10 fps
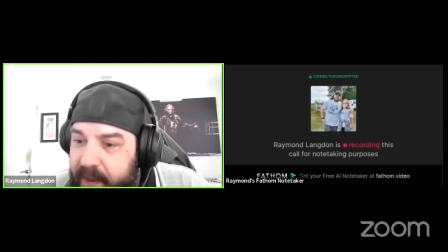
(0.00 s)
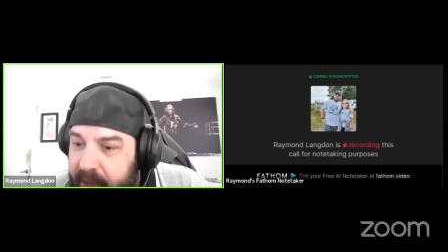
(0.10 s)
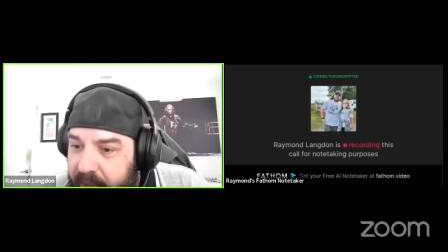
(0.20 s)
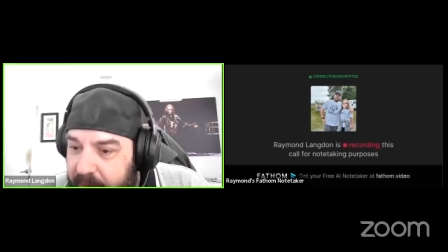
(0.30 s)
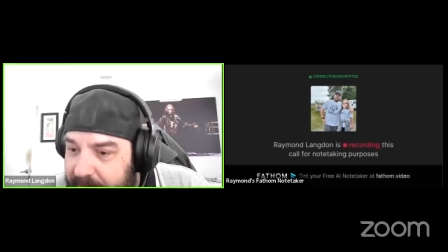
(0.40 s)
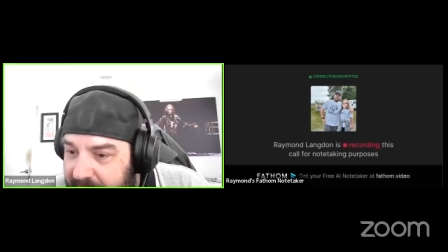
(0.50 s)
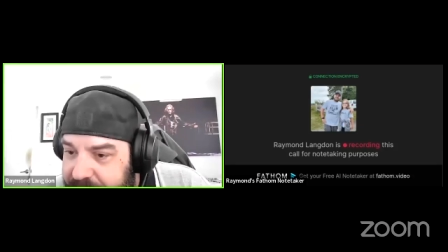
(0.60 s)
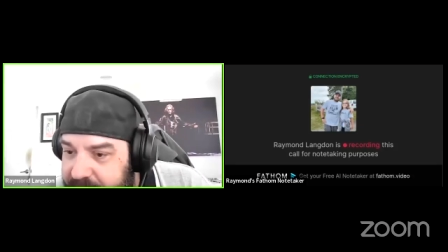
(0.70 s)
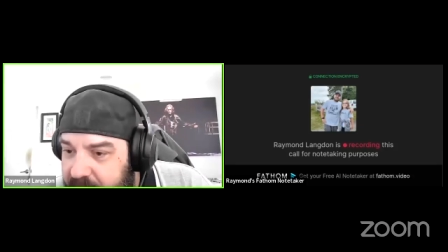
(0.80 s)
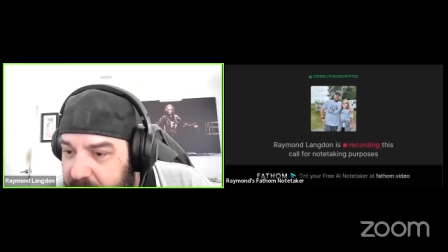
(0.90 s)
Um, I
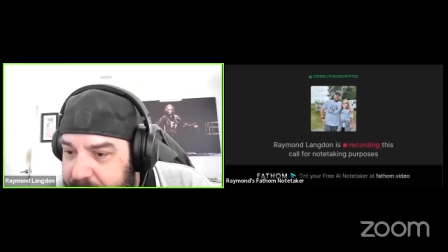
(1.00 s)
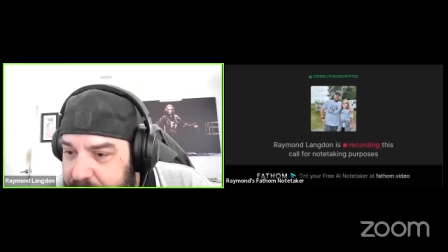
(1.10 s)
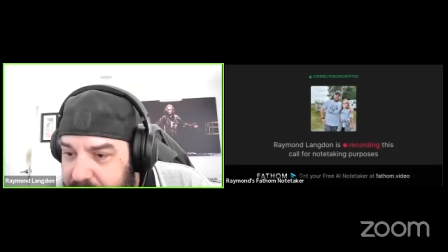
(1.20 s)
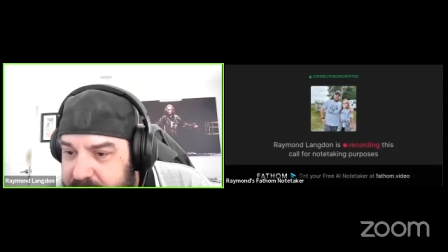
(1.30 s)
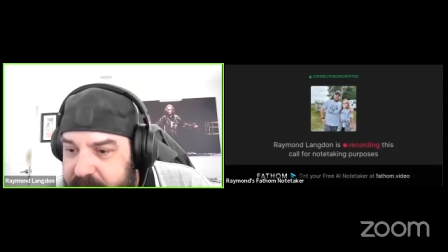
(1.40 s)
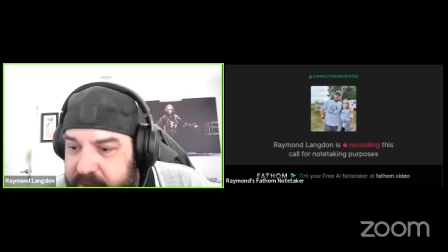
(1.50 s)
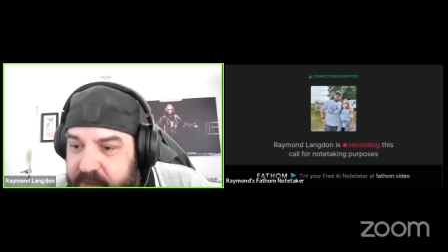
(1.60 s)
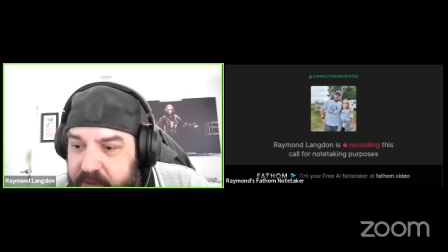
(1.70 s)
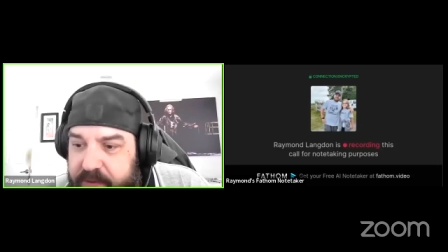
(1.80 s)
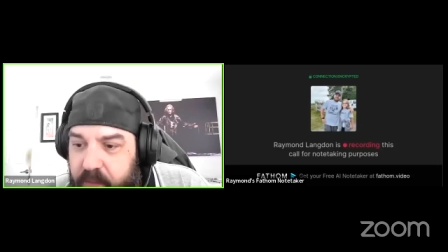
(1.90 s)
think hyperposting is
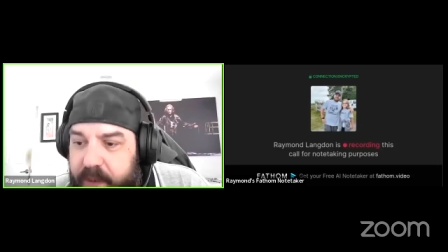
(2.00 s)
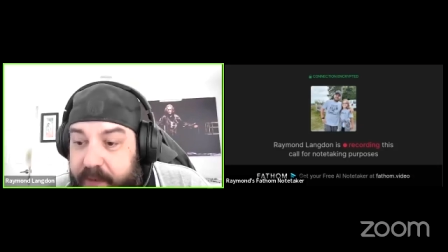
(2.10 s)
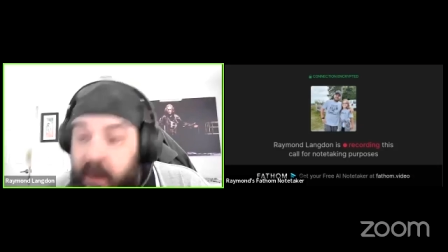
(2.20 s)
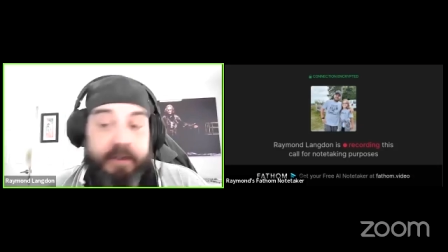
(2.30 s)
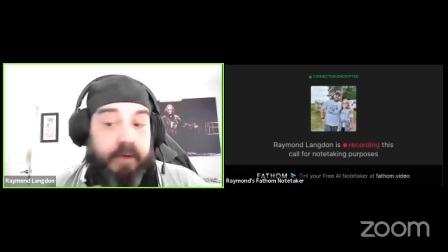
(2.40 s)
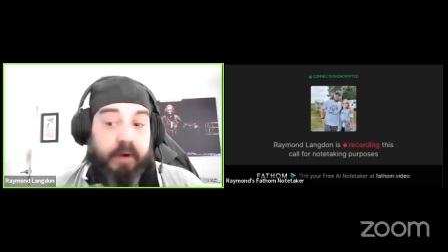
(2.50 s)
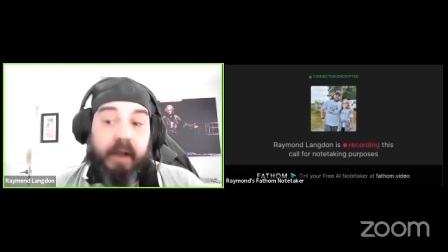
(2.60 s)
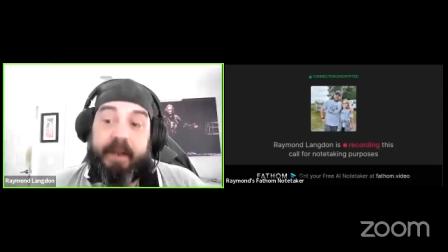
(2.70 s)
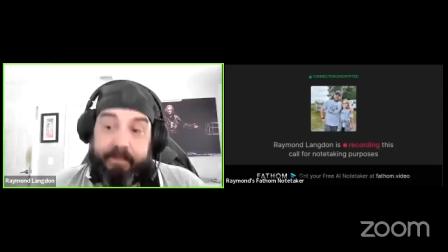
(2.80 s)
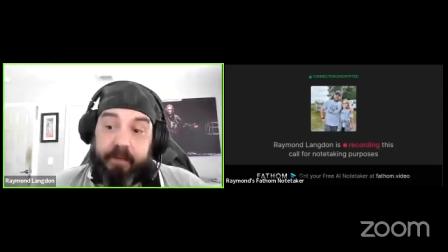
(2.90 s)
also a way. No, you're
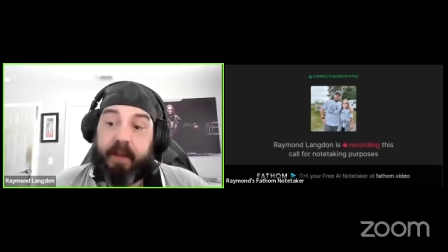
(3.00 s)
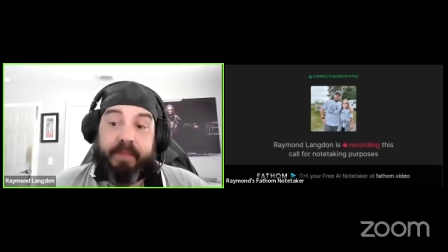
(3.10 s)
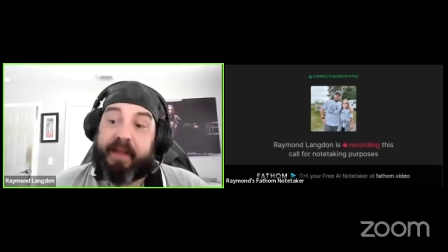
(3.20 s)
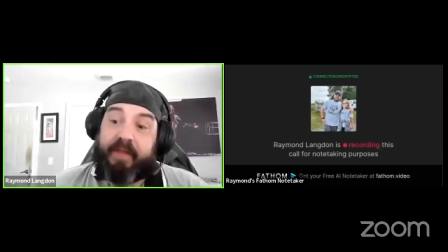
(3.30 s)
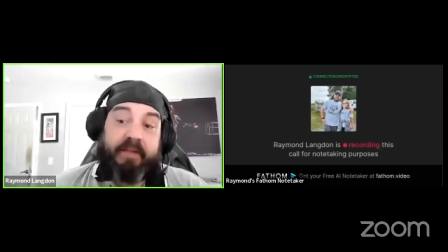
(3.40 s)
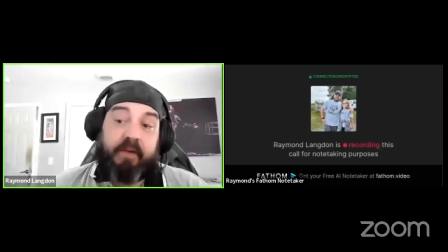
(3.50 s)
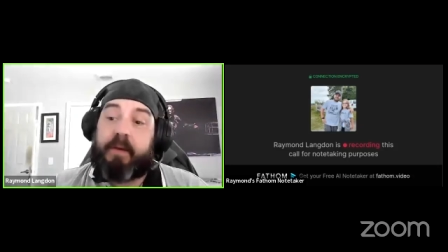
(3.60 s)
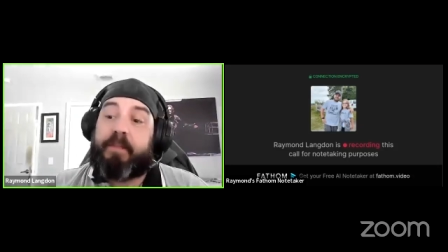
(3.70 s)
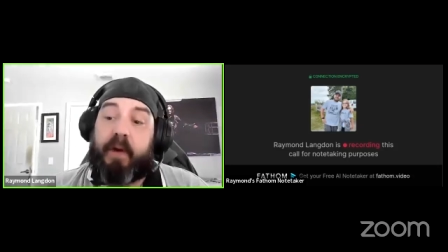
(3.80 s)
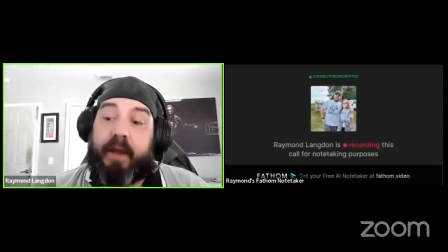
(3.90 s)
right. That, that's a
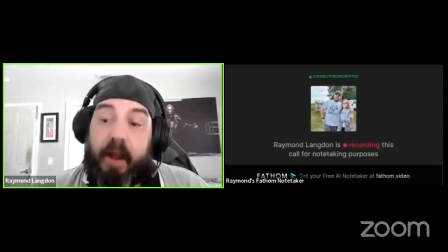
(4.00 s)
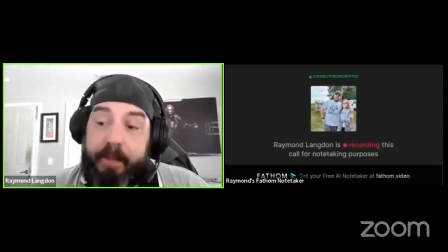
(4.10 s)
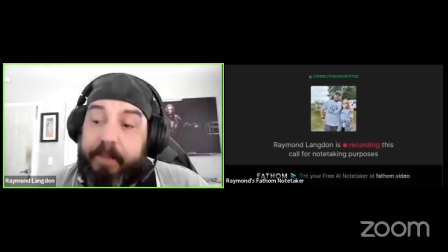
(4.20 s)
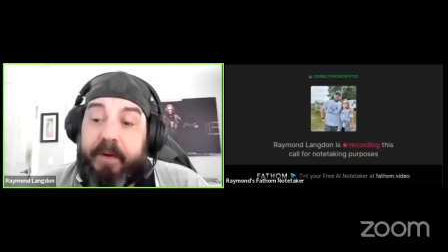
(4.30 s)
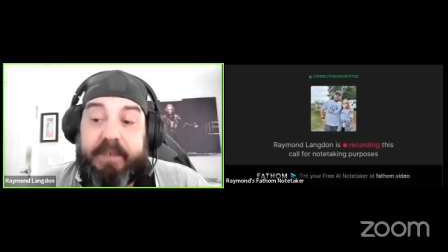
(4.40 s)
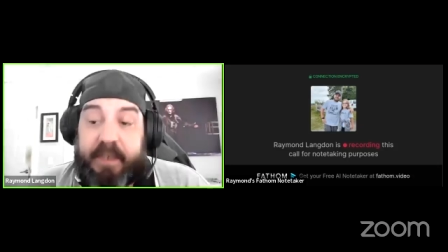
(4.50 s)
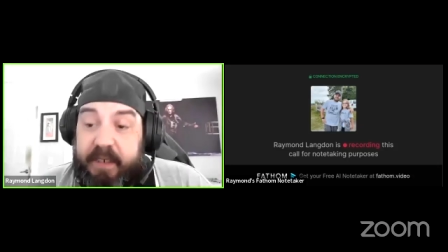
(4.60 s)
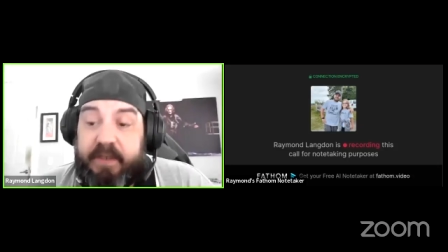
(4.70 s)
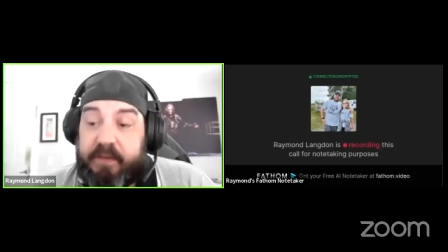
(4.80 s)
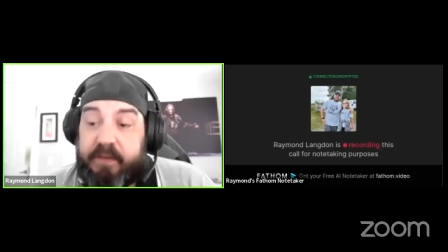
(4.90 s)
good point. Hyperposting
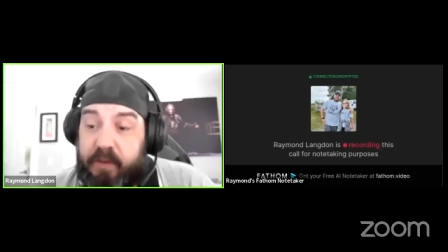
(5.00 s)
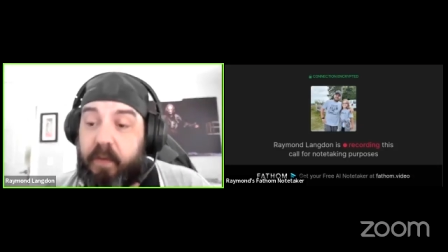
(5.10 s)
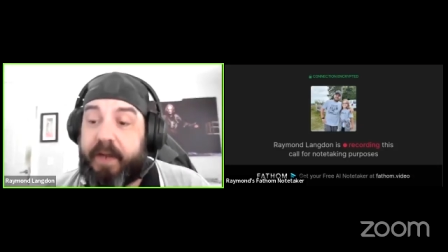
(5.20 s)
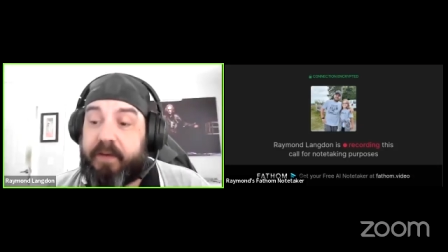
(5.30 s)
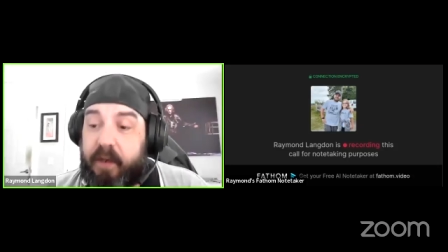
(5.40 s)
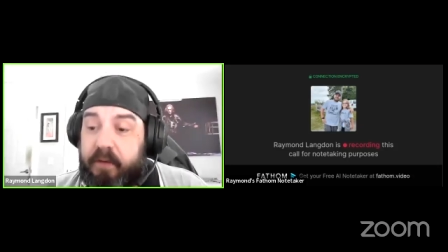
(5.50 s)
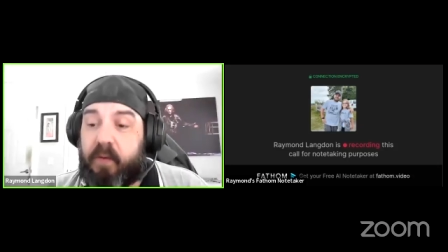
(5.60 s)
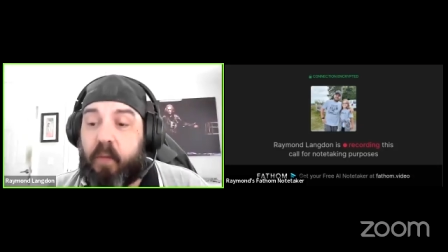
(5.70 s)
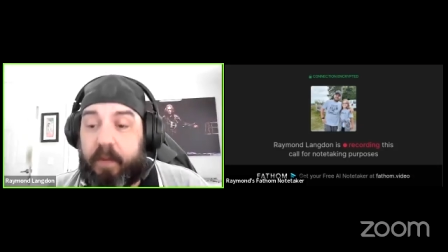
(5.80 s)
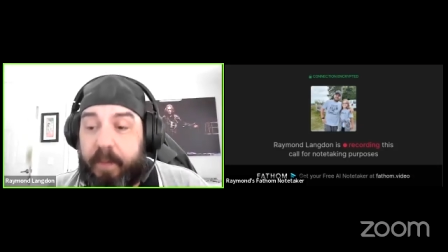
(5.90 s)
is also a way to, to
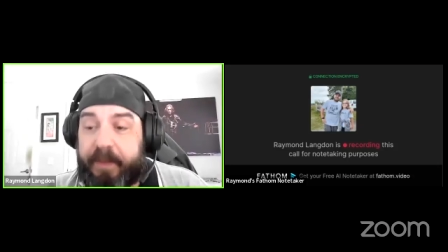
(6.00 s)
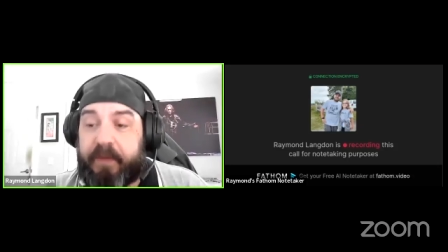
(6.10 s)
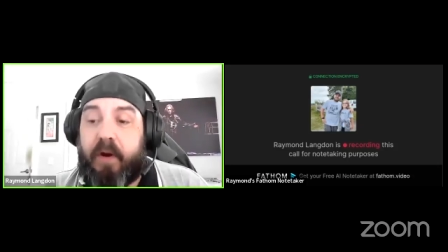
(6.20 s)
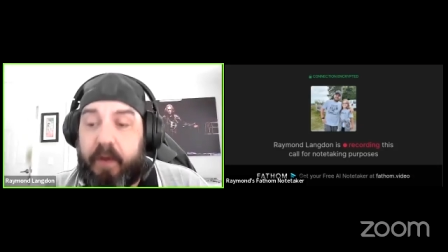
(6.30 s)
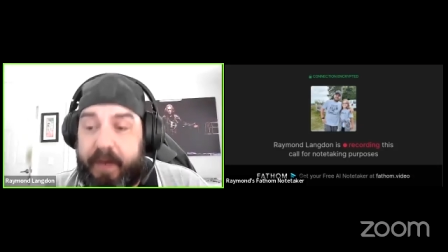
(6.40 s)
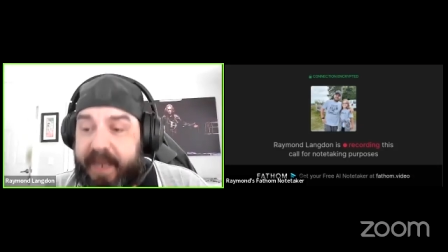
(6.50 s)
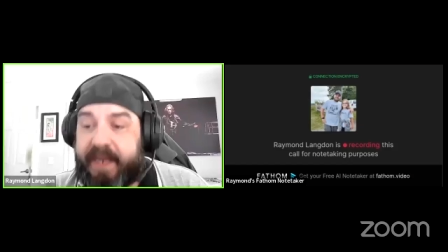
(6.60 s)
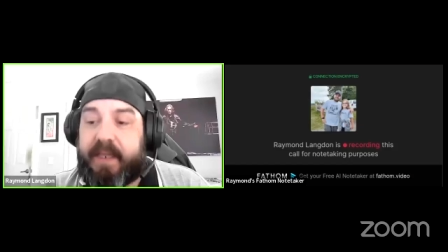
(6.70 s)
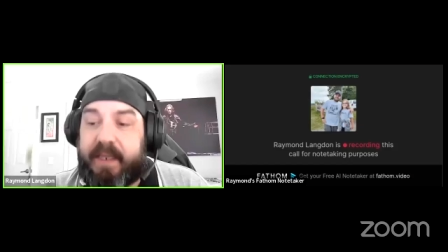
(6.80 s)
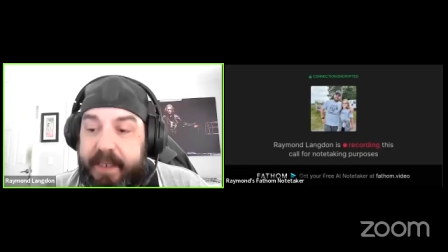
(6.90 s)
warm up and grow
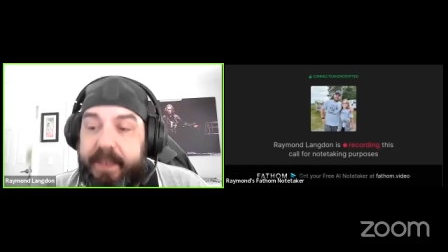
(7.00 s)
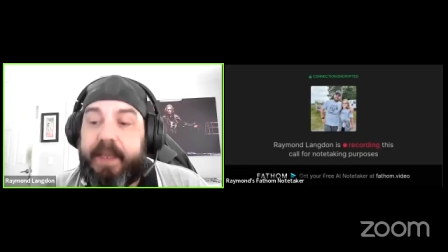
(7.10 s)
organically.